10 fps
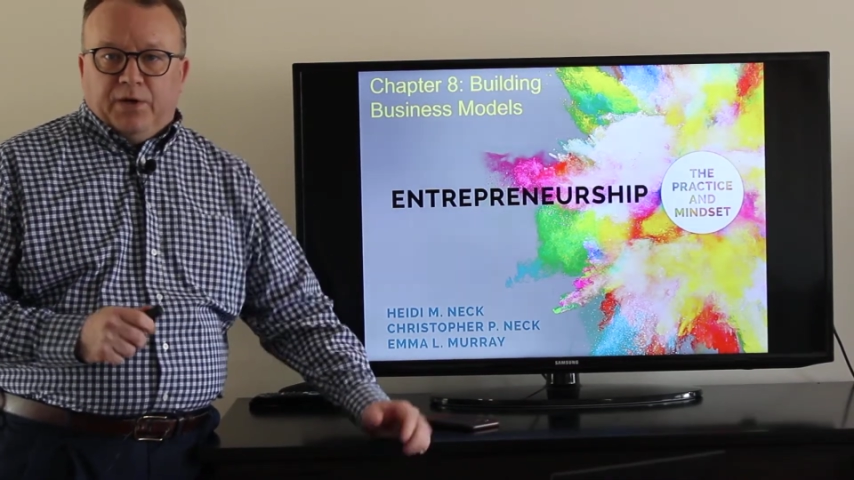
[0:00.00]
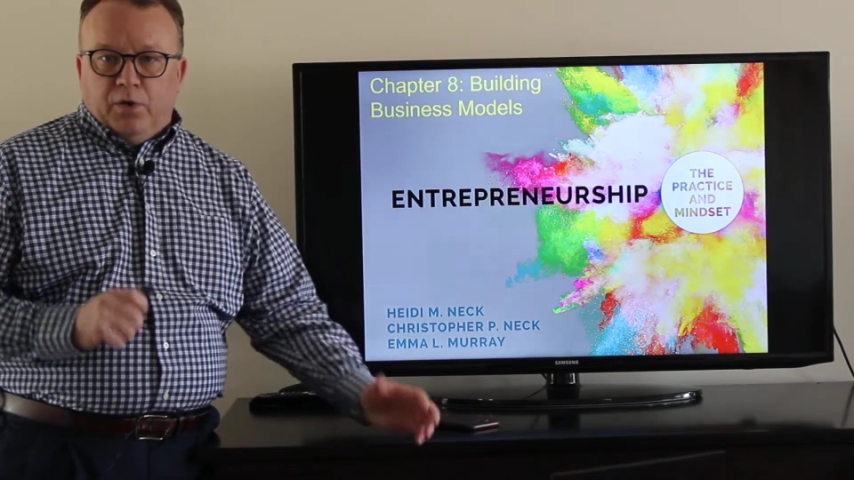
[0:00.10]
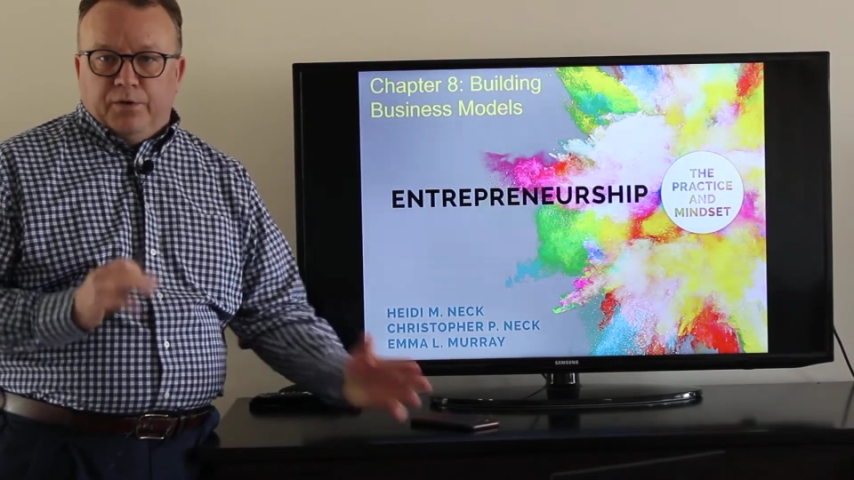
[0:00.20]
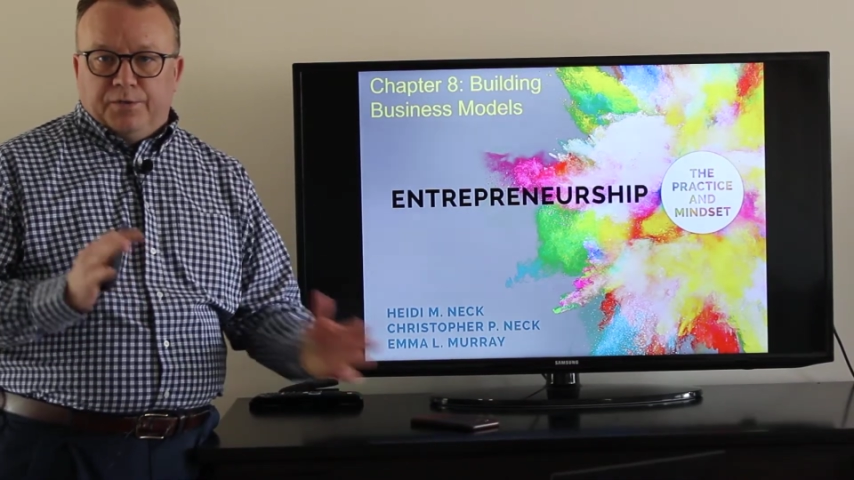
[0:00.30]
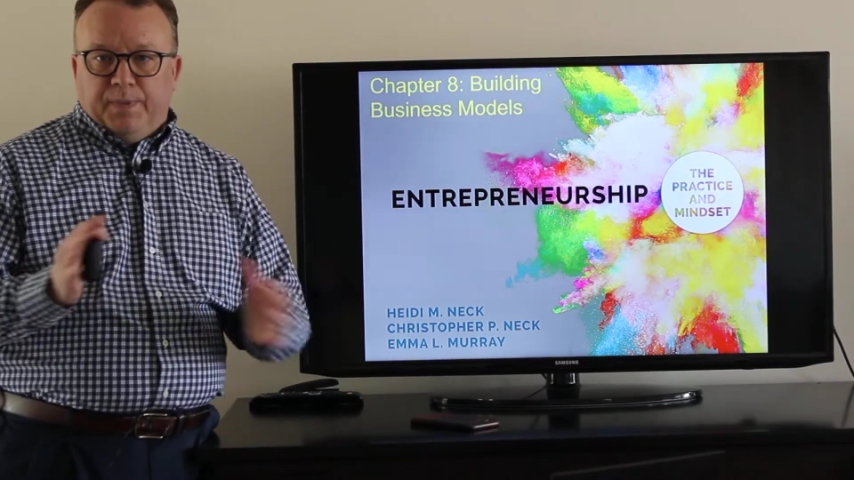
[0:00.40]
I
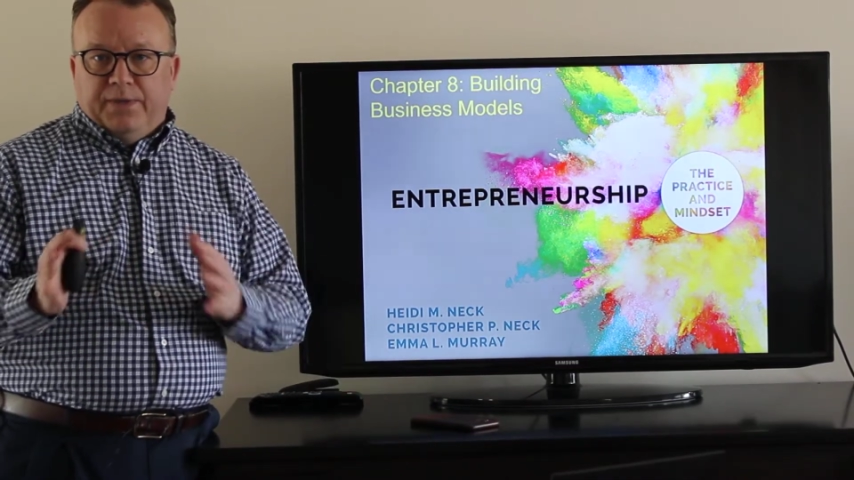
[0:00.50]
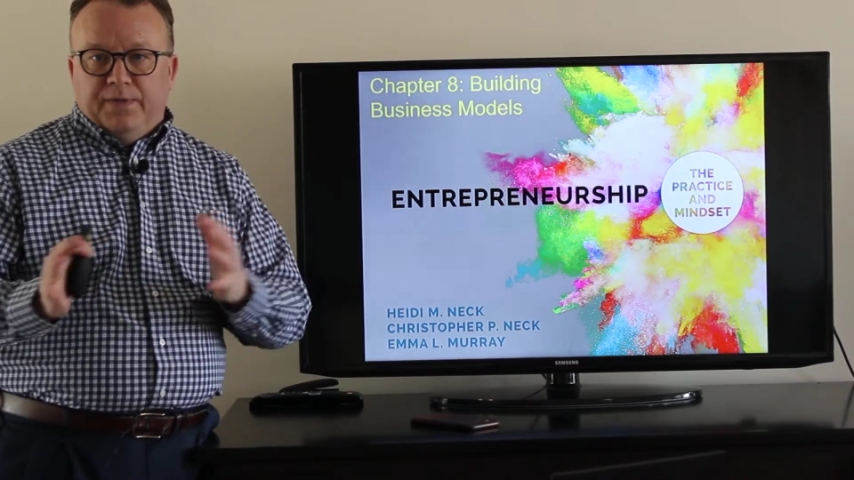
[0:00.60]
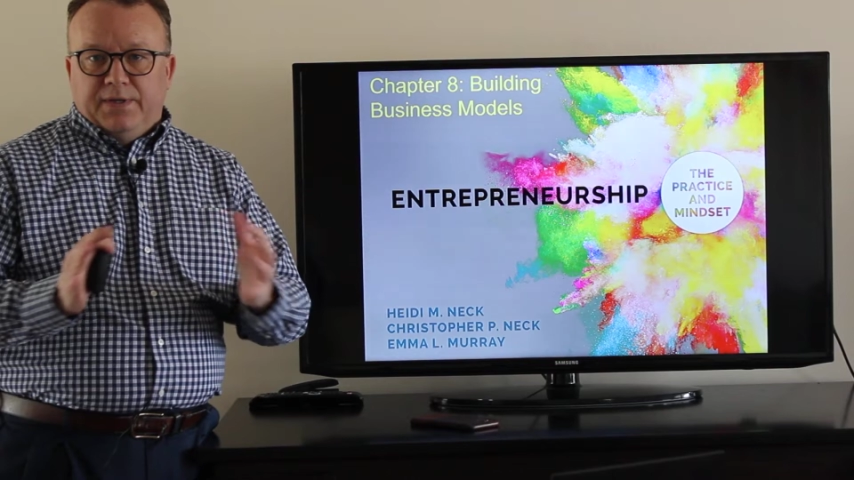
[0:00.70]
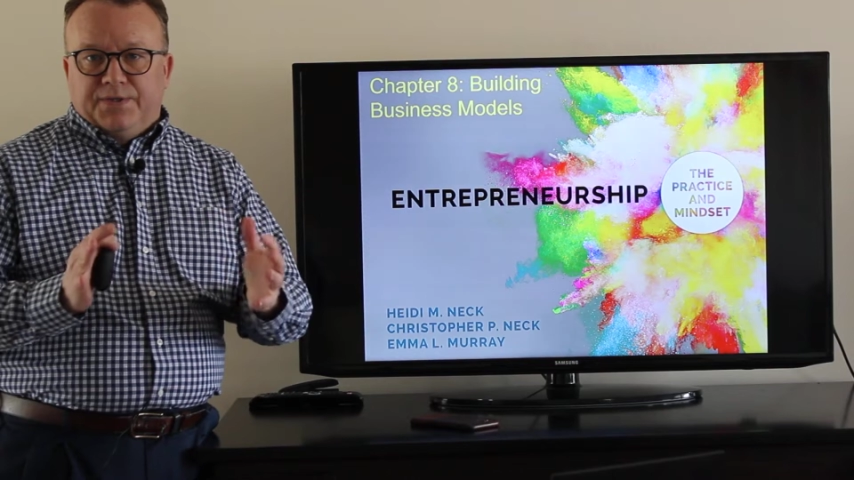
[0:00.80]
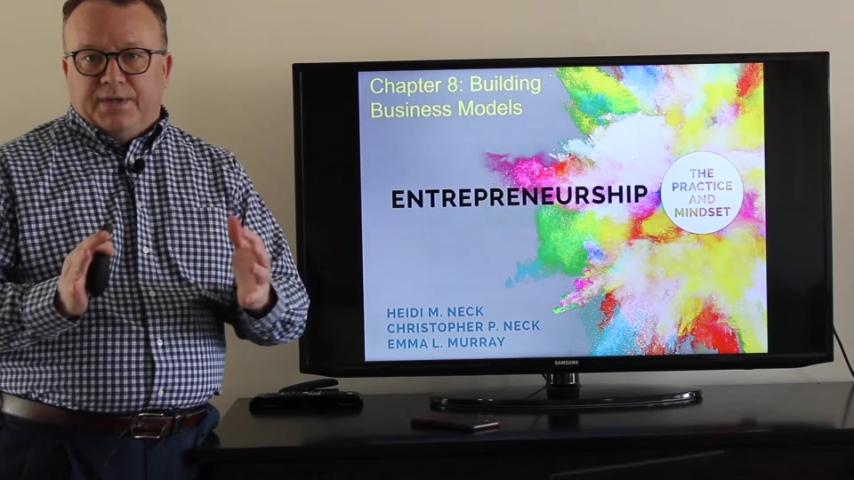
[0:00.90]
know there's
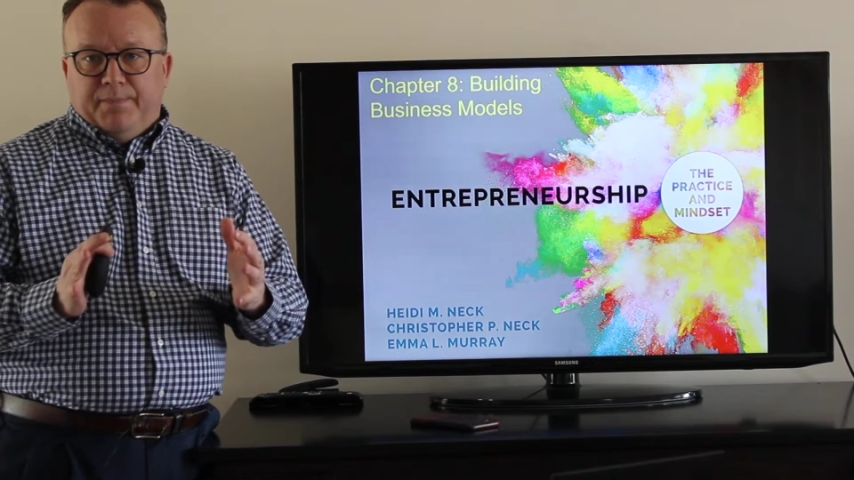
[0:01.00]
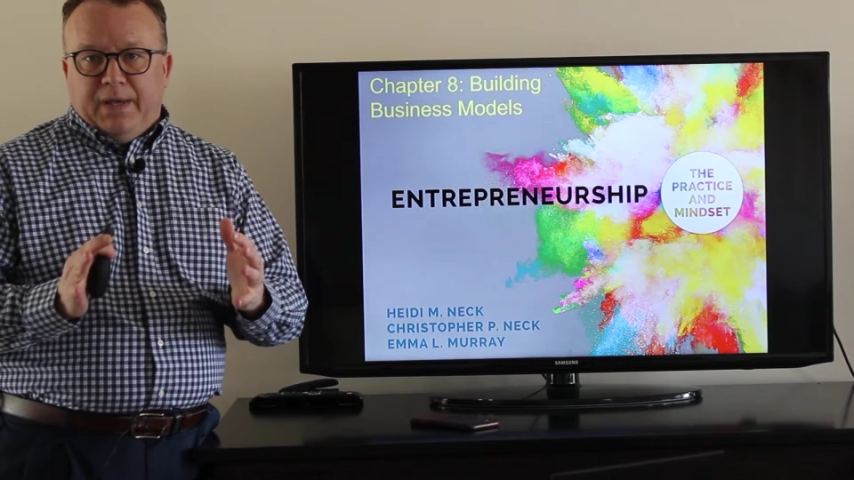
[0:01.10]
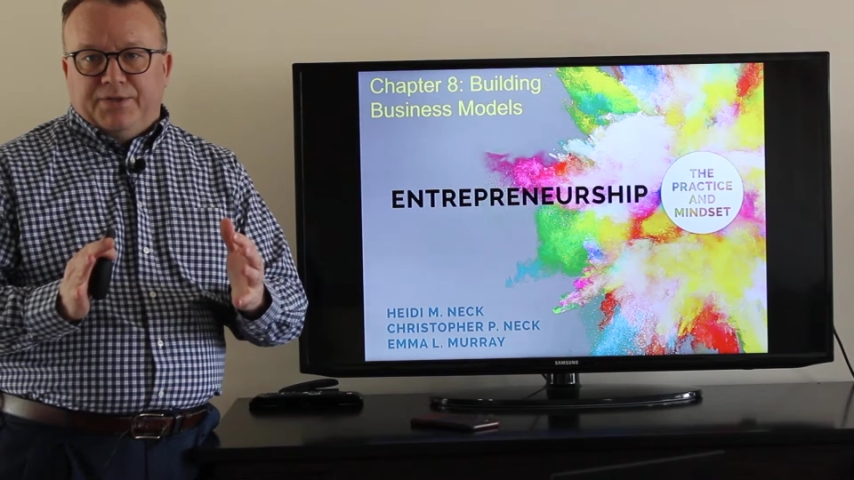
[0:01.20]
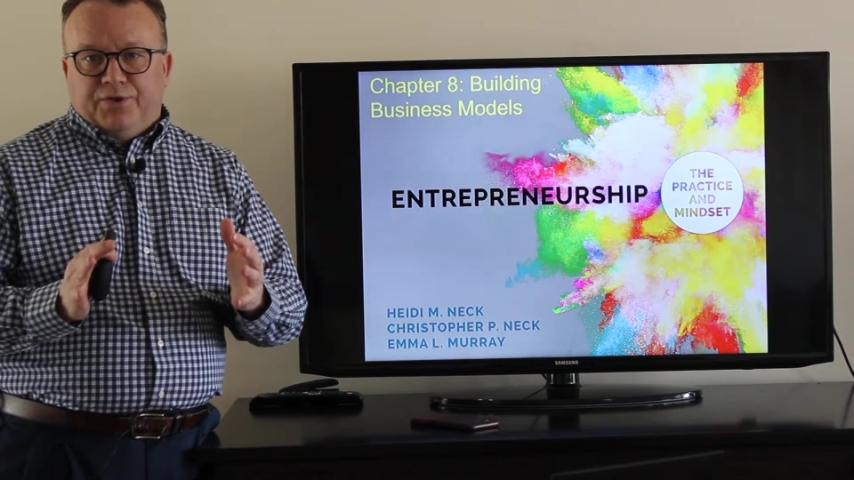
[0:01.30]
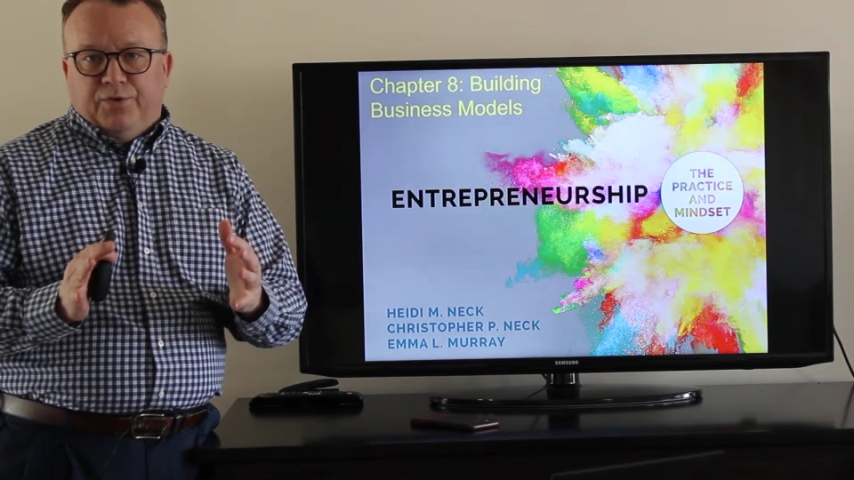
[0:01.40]
been this
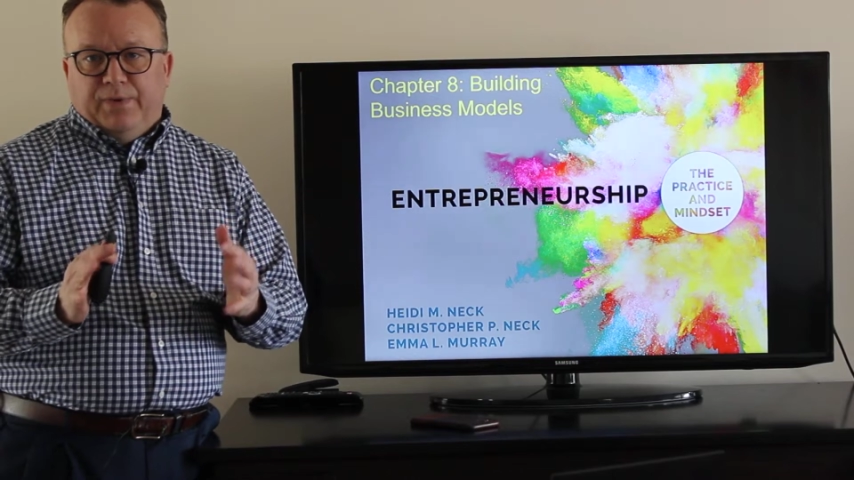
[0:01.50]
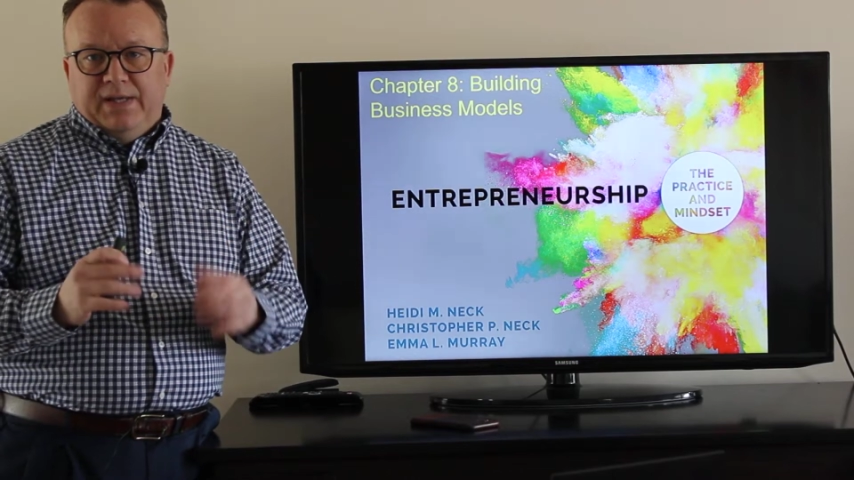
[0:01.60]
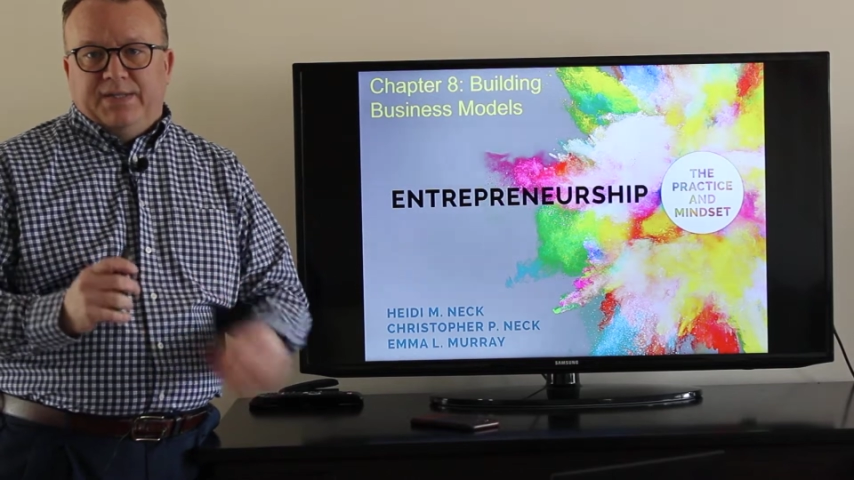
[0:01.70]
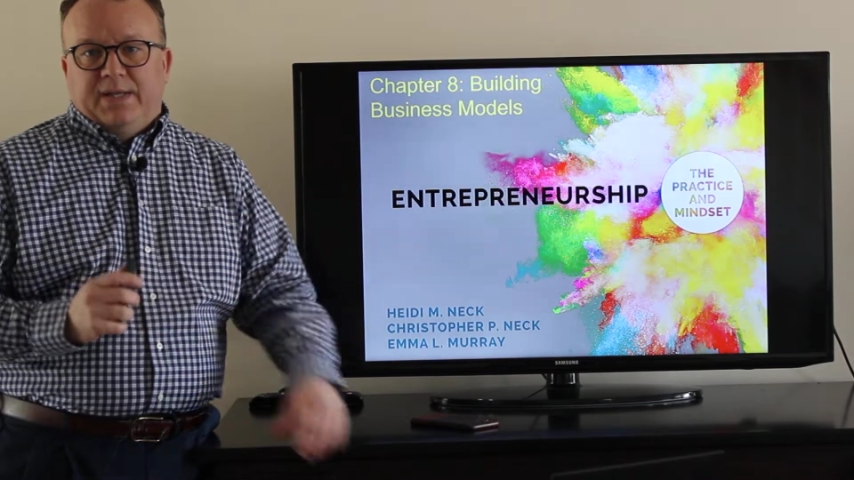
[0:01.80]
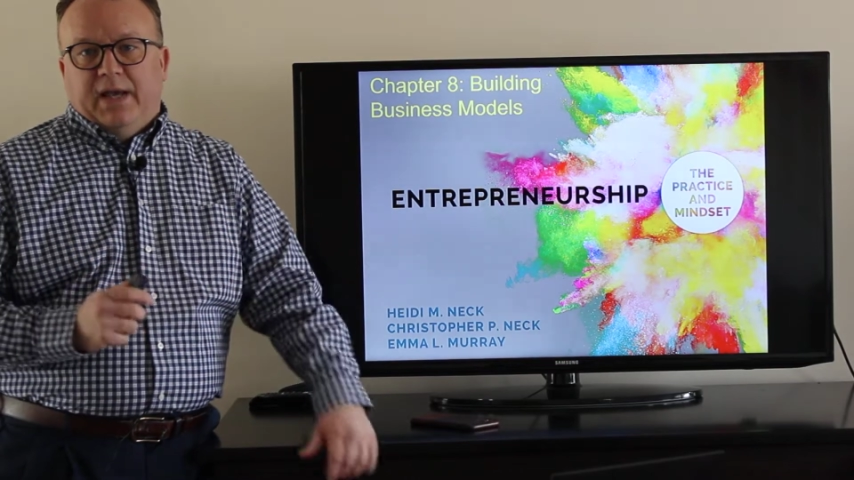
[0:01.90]
semester
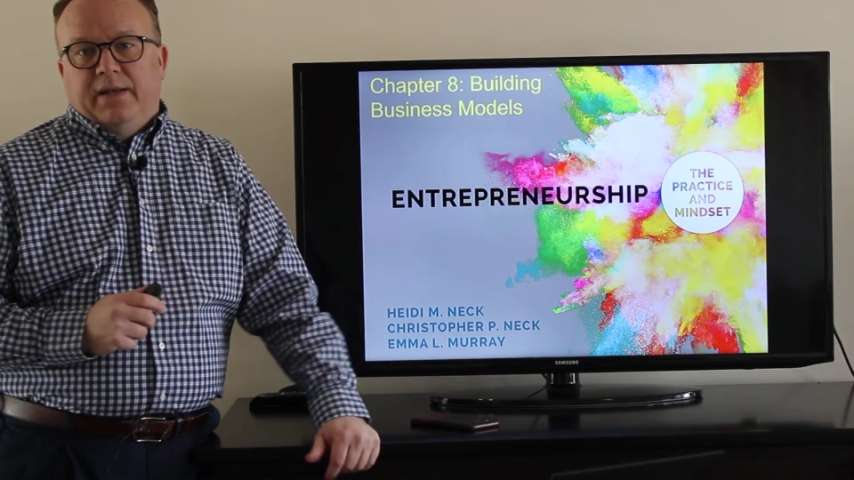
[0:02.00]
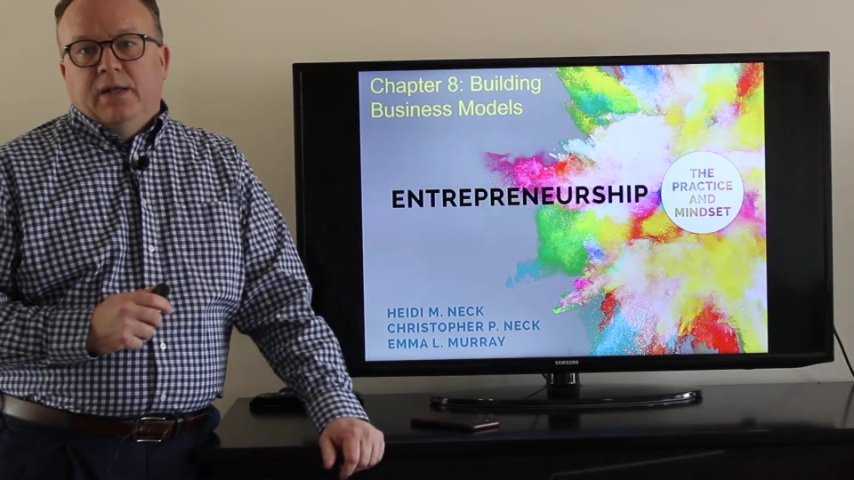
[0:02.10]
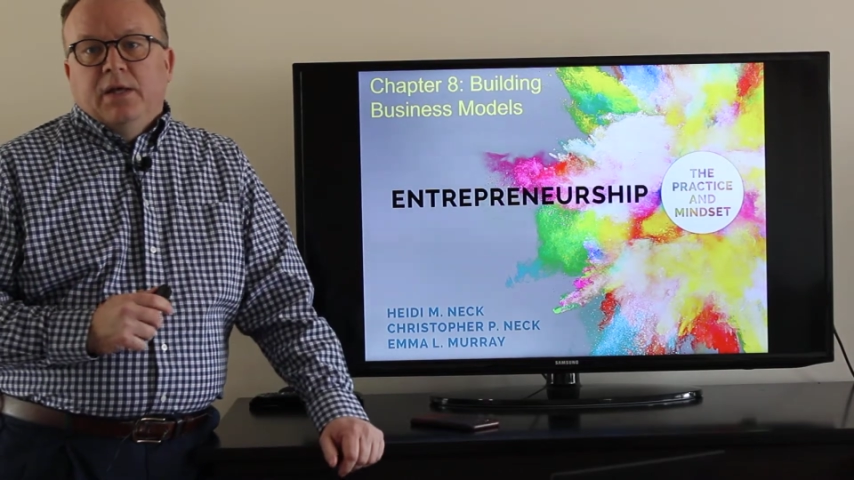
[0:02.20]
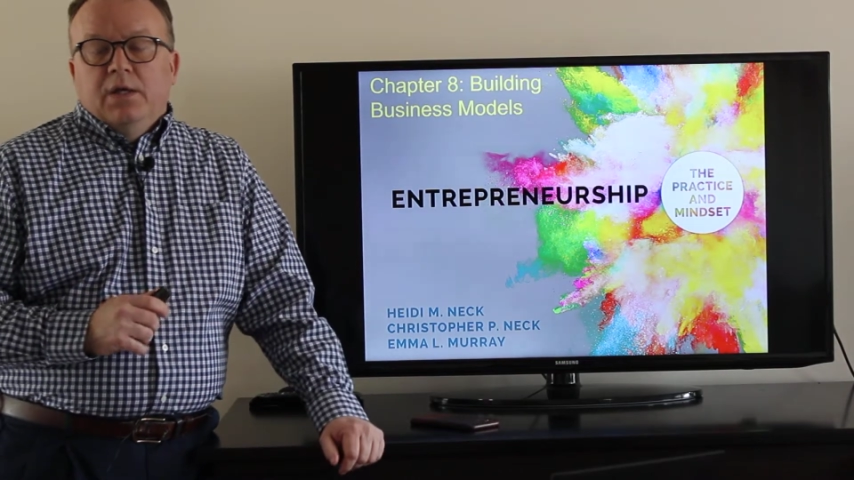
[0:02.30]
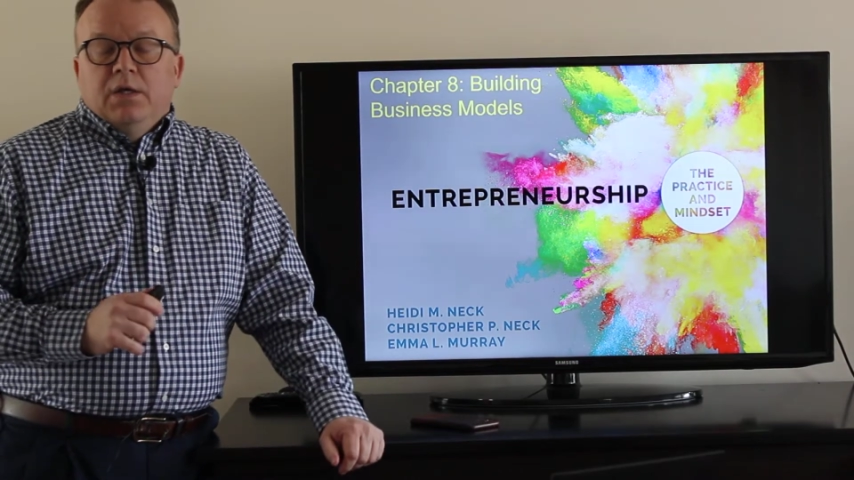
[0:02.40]
reset.